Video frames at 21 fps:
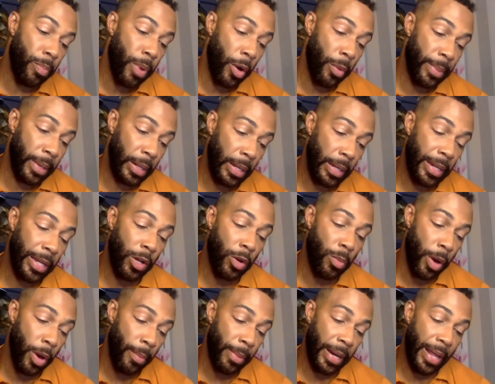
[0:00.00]
Birmingham,
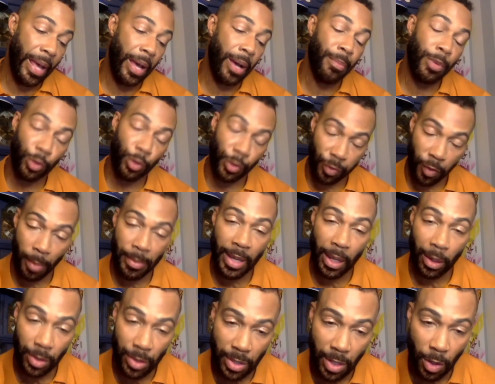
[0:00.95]
Gail Birmingham, who's from
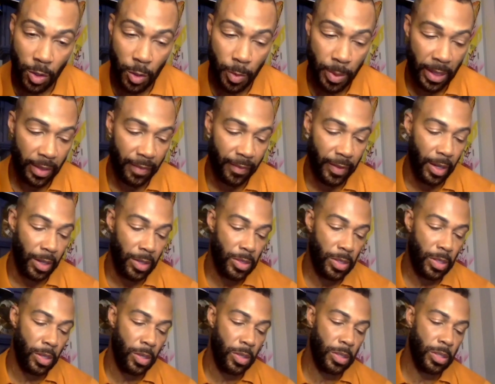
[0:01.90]
Yellowstone, speaking of
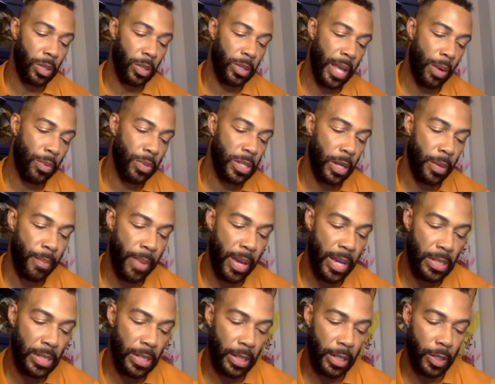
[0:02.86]
Yellowstone. So that was an
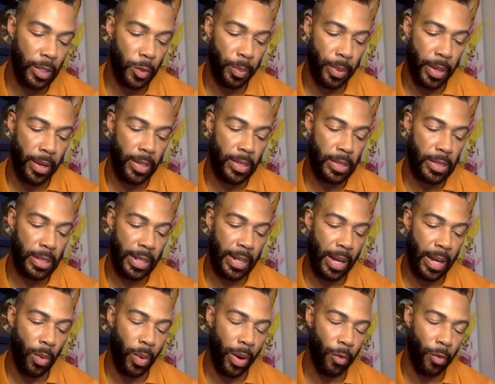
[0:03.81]
amazing experience. And
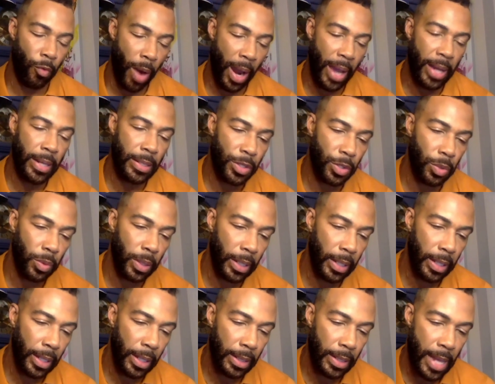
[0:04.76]
then I went right into,
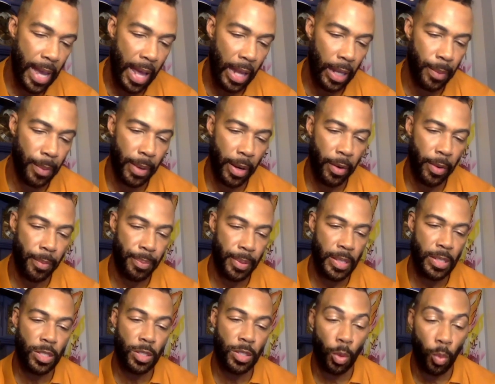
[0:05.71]
again, the Halle Berry
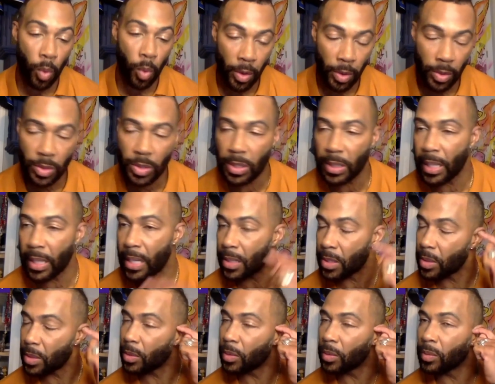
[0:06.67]
piece. The world will see
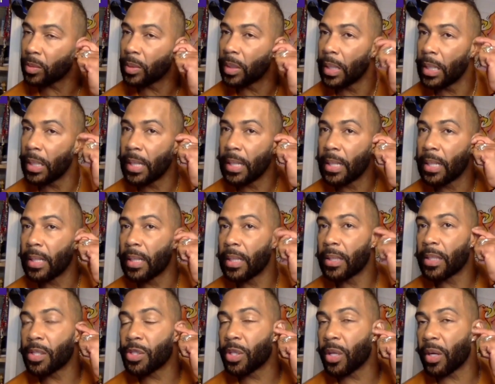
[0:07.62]
that soon.
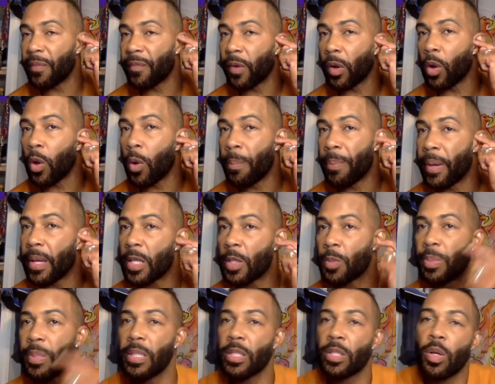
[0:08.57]
The Jennifer
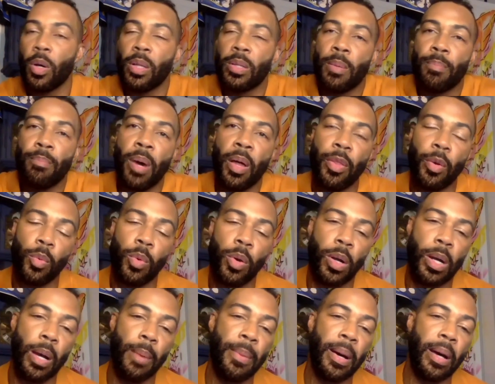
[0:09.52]
Lopez piece called The Mother
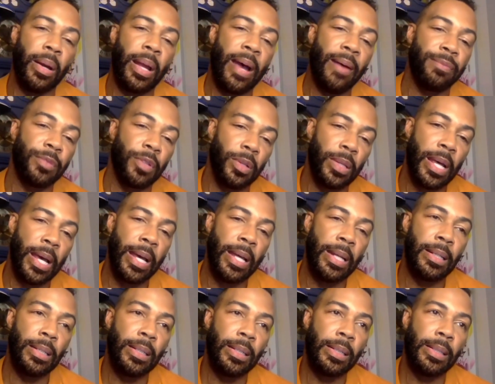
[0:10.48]
will come out after
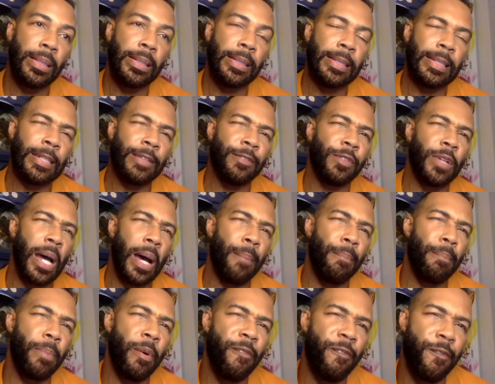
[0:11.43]
that, if
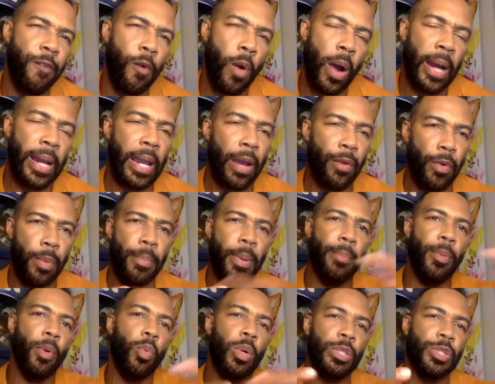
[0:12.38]
not before. I can't
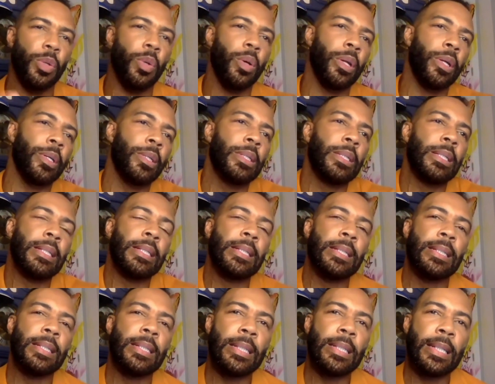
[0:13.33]
remember which order.
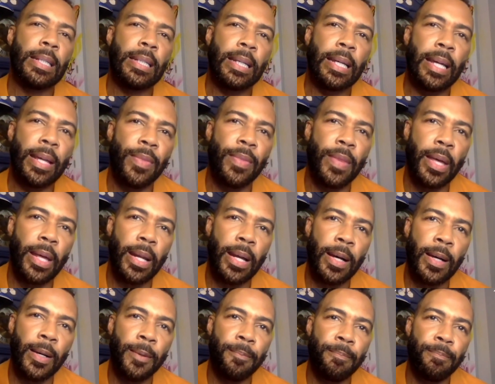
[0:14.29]
Okay. And
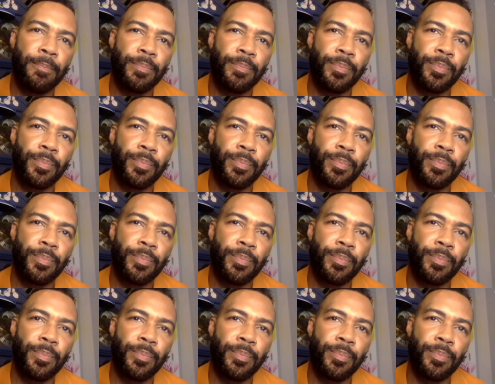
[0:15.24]
um,